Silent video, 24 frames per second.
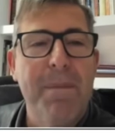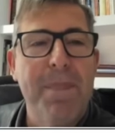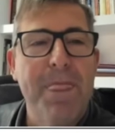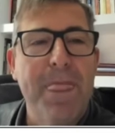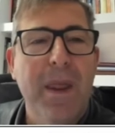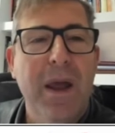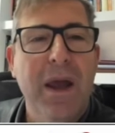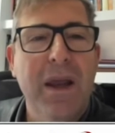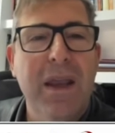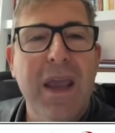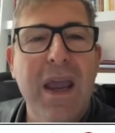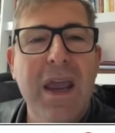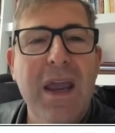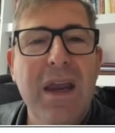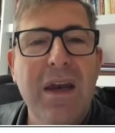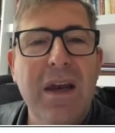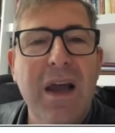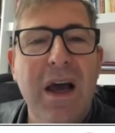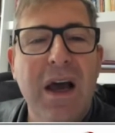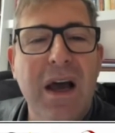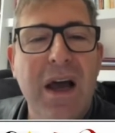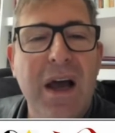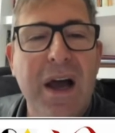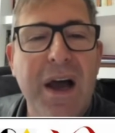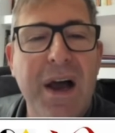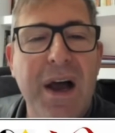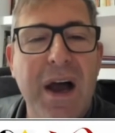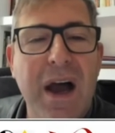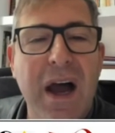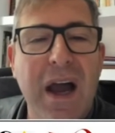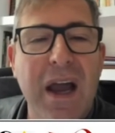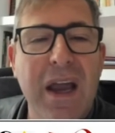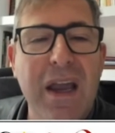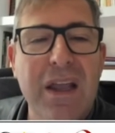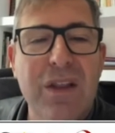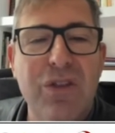Again,
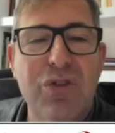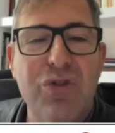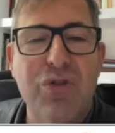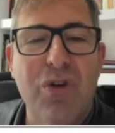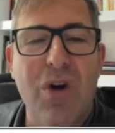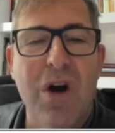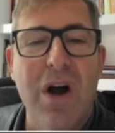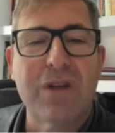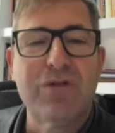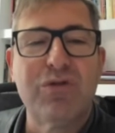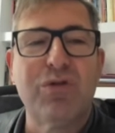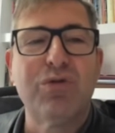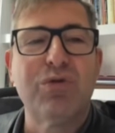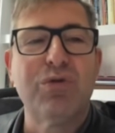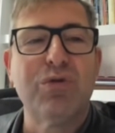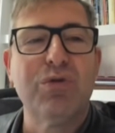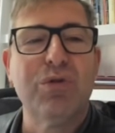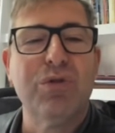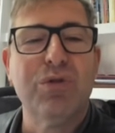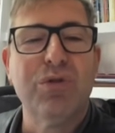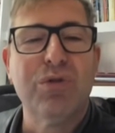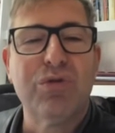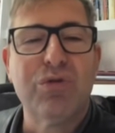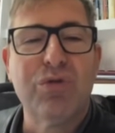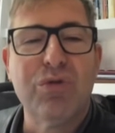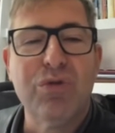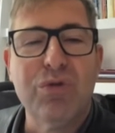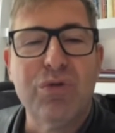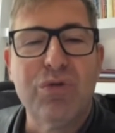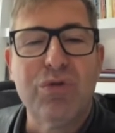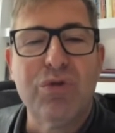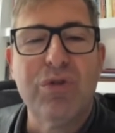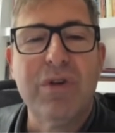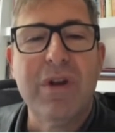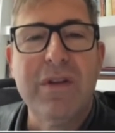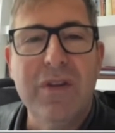I talked to
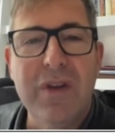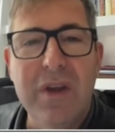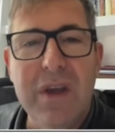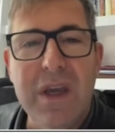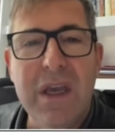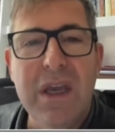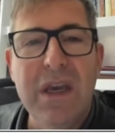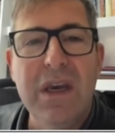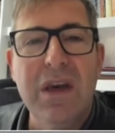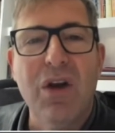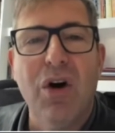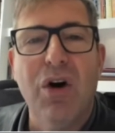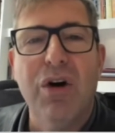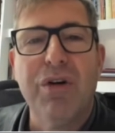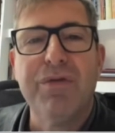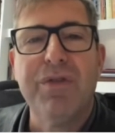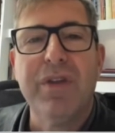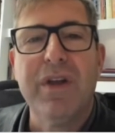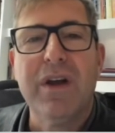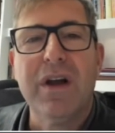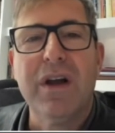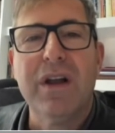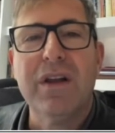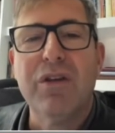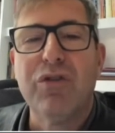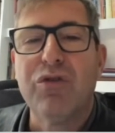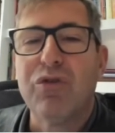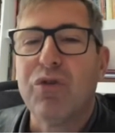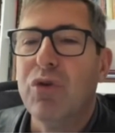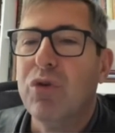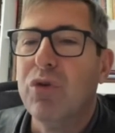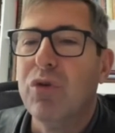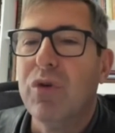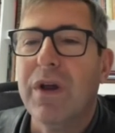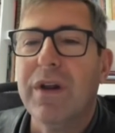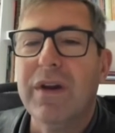the dean of the
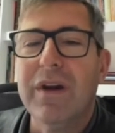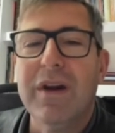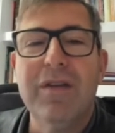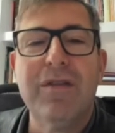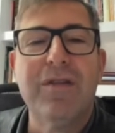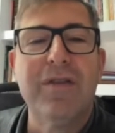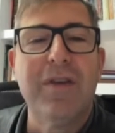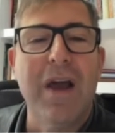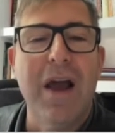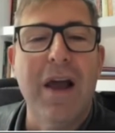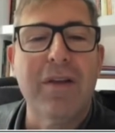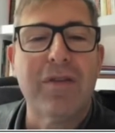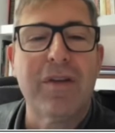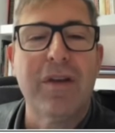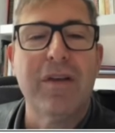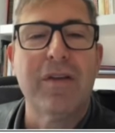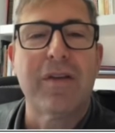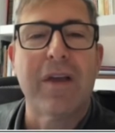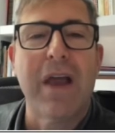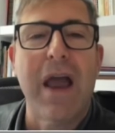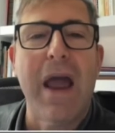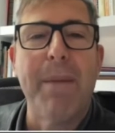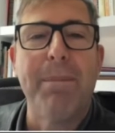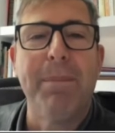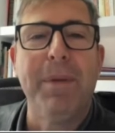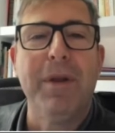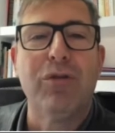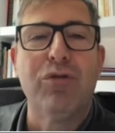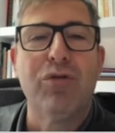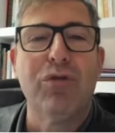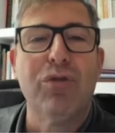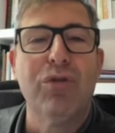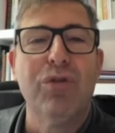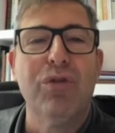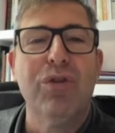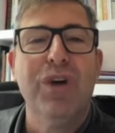school, and he says he's happy
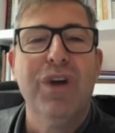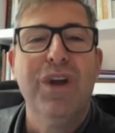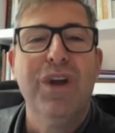to,